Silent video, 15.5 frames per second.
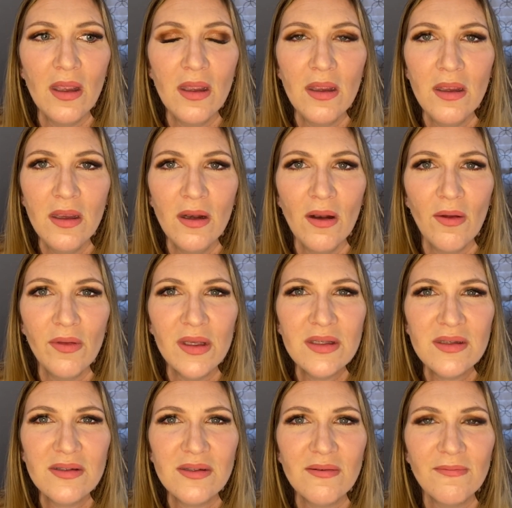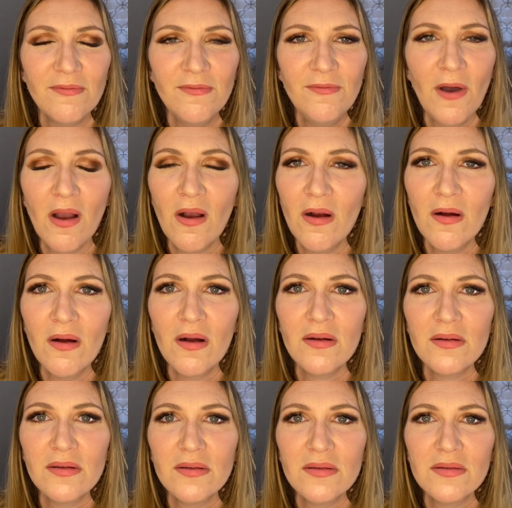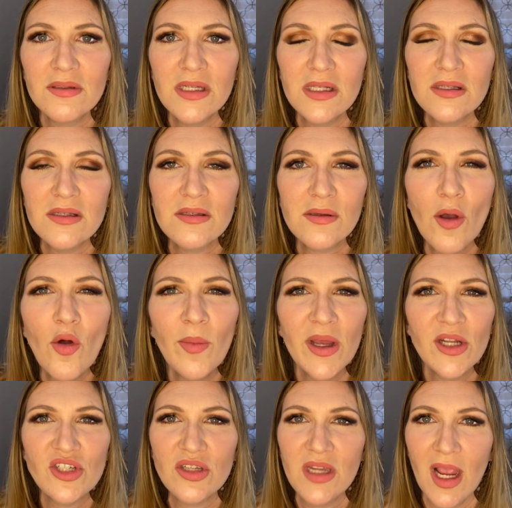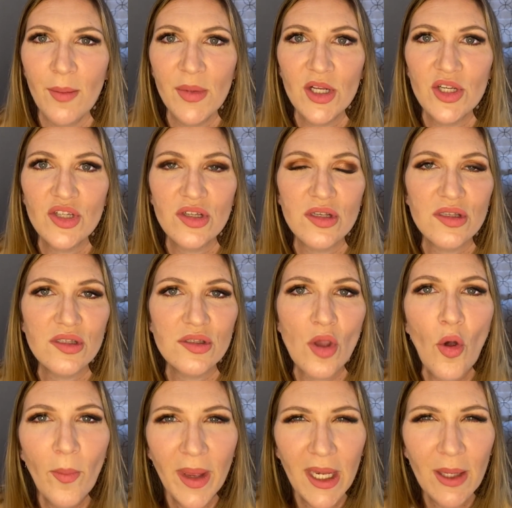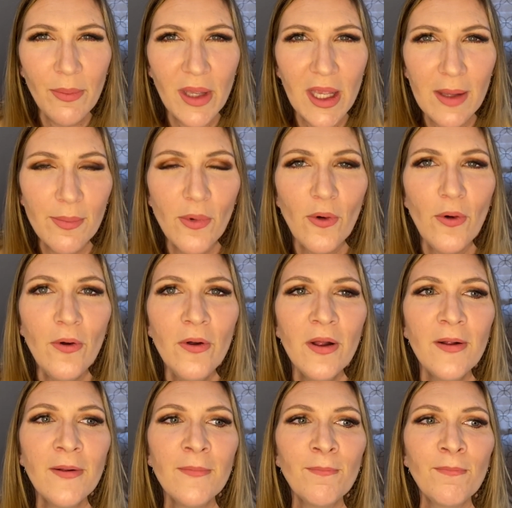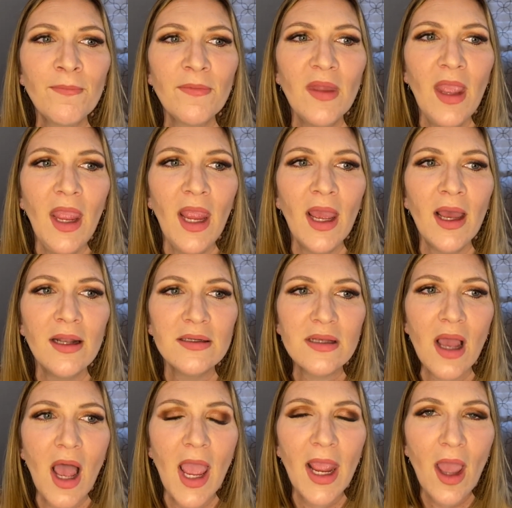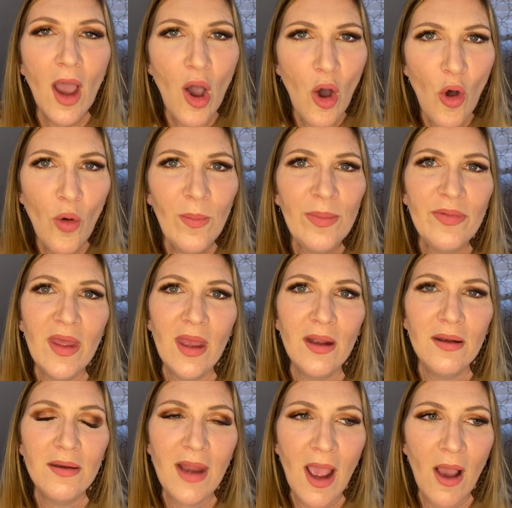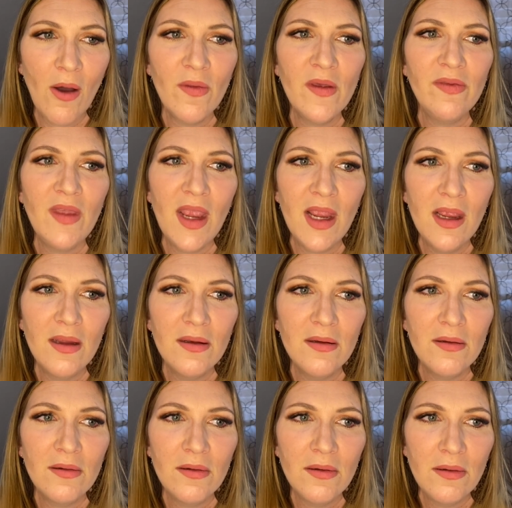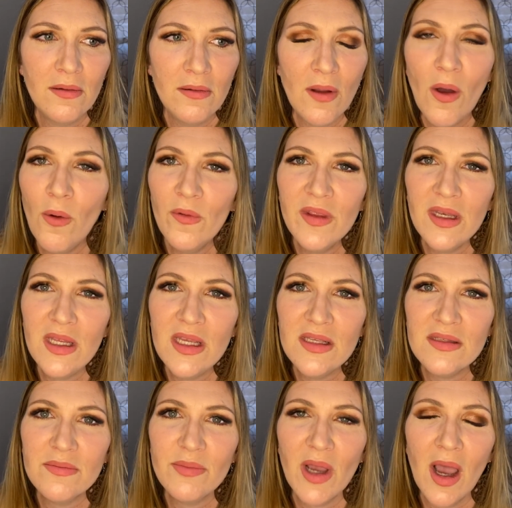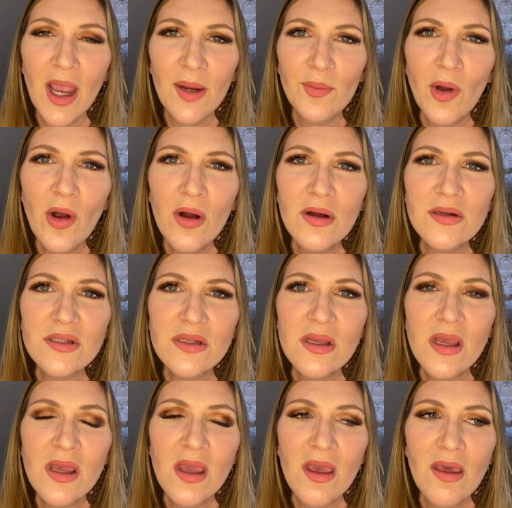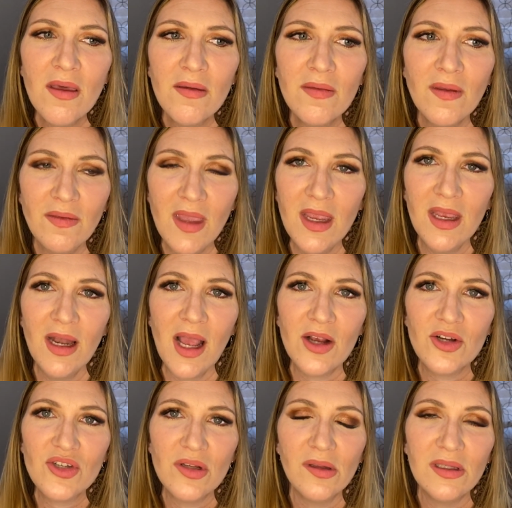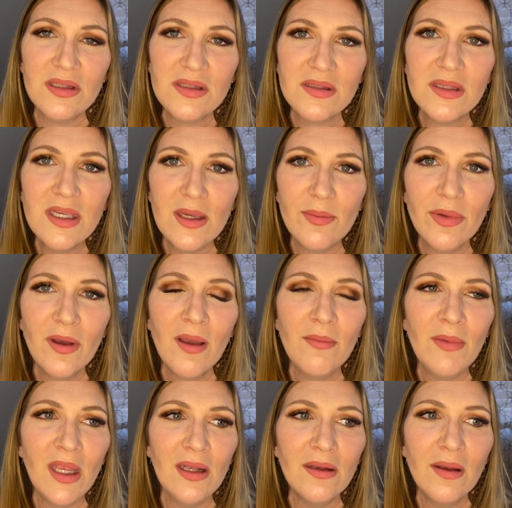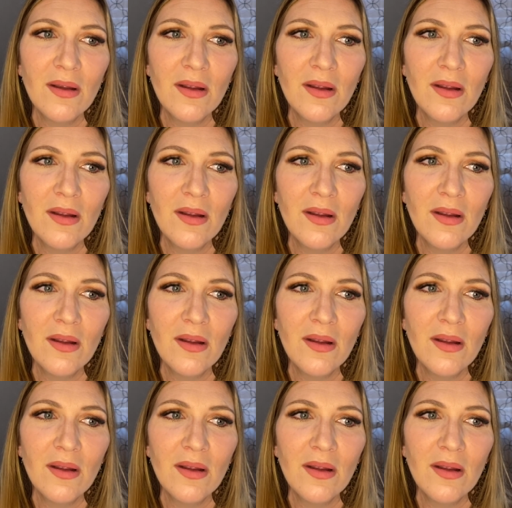this fucker did so much damage to so many people, and I hope that now that they know that he's behind bars, that they can actually sleep. I mean,